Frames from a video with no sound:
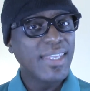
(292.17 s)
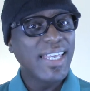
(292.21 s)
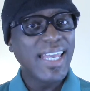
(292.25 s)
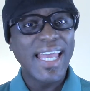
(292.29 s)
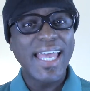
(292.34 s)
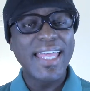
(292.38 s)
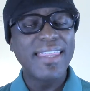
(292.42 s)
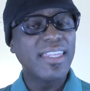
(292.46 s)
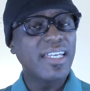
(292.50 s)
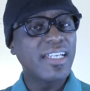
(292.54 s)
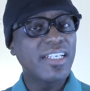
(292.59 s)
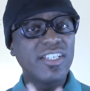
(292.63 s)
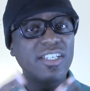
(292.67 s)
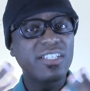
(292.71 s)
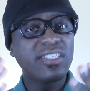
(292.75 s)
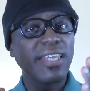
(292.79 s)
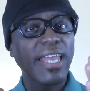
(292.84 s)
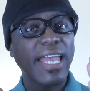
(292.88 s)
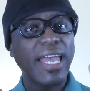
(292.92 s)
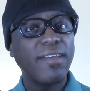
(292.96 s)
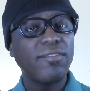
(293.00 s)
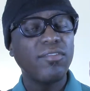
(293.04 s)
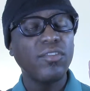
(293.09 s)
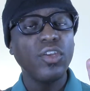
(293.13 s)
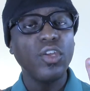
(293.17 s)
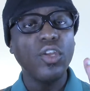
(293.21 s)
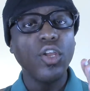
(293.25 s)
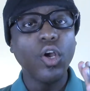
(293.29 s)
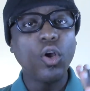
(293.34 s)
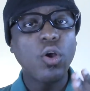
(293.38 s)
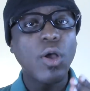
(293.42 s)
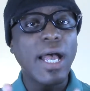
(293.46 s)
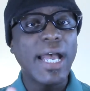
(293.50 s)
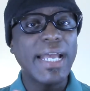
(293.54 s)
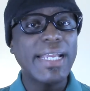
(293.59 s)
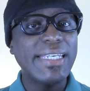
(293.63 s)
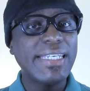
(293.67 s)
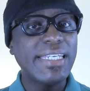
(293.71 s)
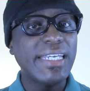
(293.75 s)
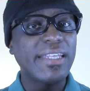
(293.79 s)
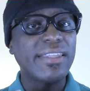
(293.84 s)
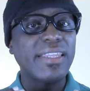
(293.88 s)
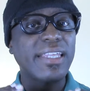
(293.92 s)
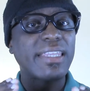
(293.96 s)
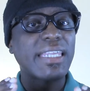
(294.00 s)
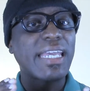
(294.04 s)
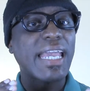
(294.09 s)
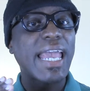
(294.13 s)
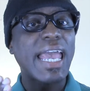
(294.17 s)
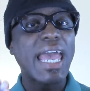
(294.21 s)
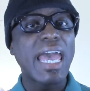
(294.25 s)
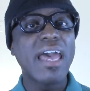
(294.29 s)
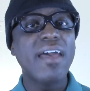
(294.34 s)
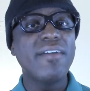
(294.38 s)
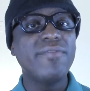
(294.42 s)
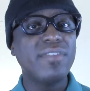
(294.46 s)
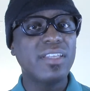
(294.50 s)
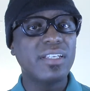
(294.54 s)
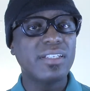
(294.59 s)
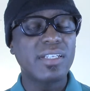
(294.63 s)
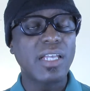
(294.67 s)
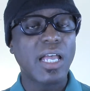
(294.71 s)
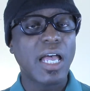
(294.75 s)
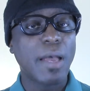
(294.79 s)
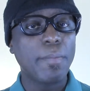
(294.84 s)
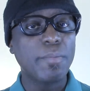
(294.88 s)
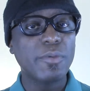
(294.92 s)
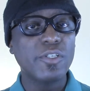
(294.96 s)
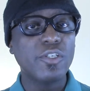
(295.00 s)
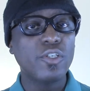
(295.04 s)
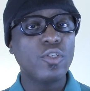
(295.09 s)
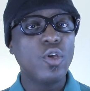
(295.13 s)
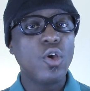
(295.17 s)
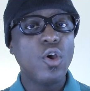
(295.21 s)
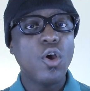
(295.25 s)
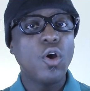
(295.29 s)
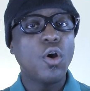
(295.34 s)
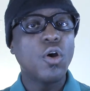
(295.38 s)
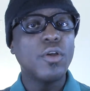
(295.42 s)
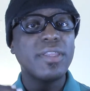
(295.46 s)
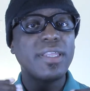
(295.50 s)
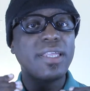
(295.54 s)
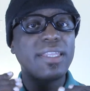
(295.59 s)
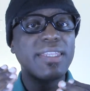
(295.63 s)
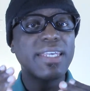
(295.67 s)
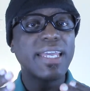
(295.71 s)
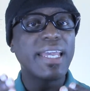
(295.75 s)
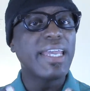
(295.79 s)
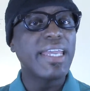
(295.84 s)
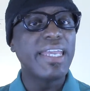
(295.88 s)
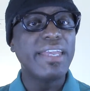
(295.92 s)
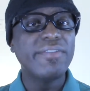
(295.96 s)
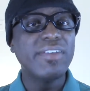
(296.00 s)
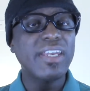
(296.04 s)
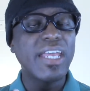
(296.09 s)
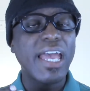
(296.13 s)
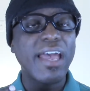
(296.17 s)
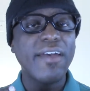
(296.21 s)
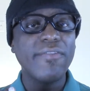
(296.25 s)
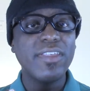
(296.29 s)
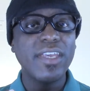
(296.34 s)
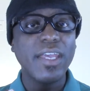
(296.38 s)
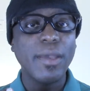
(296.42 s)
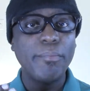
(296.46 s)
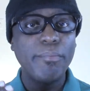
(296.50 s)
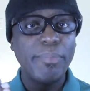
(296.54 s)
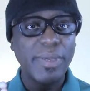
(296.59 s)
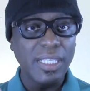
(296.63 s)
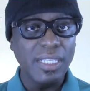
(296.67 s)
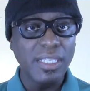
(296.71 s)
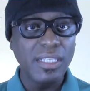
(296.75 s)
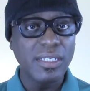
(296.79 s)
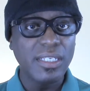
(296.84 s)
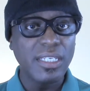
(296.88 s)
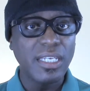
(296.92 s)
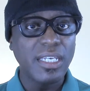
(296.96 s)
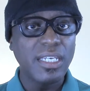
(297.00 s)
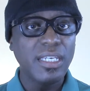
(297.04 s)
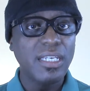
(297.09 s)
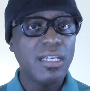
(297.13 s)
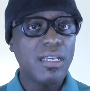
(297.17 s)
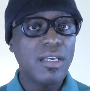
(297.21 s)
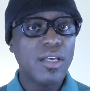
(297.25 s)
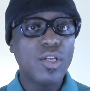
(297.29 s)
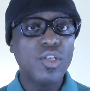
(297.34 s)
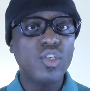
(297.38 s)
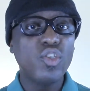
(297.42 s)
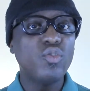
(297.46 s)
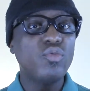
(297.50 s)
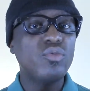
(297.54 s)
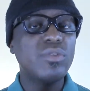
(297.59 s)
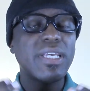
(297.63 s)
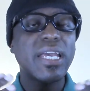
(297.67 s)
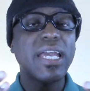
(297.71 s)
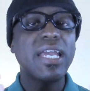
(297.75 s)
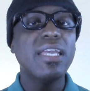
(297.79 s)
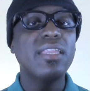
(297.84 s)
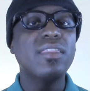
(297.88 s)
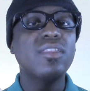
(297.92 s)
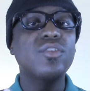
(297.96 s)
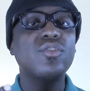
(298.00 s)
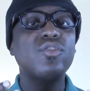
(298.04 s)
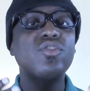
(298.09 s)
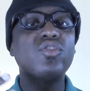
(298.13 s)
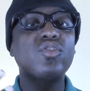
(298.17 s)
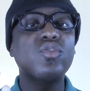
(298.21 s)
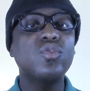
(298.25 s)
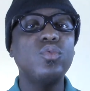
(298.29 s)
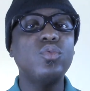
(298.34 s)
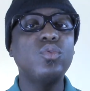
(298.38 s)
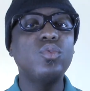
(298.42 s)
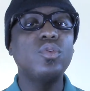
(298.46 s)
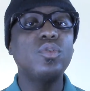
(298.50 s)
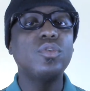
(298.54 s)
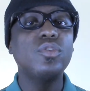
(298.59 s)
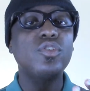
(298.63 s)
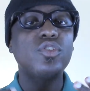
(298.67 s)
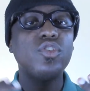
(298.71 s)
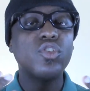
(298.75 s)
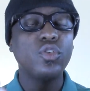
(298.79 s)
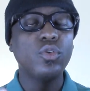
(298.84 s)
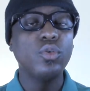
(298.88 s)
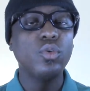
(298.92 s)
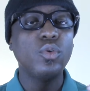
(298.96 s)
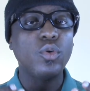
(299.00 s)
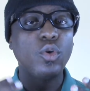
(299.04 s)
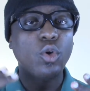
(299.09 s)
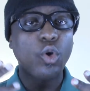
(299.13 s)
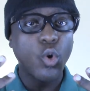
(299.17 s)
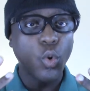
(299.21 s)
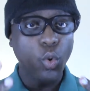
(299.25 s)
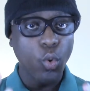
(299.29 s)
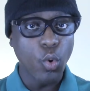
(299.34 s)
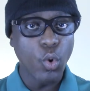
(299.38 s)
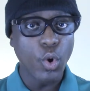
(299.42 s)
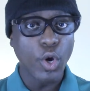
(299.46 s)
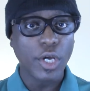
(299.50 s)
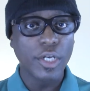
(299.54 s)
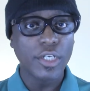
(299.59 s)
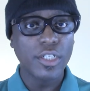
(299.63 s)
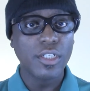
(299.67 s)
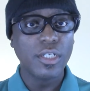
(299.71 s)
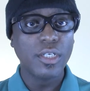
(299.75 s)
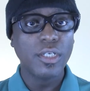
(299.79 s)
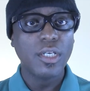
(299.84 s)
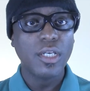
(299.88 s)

and they just have no idea that they have this option or that they even have the ability to take the school to court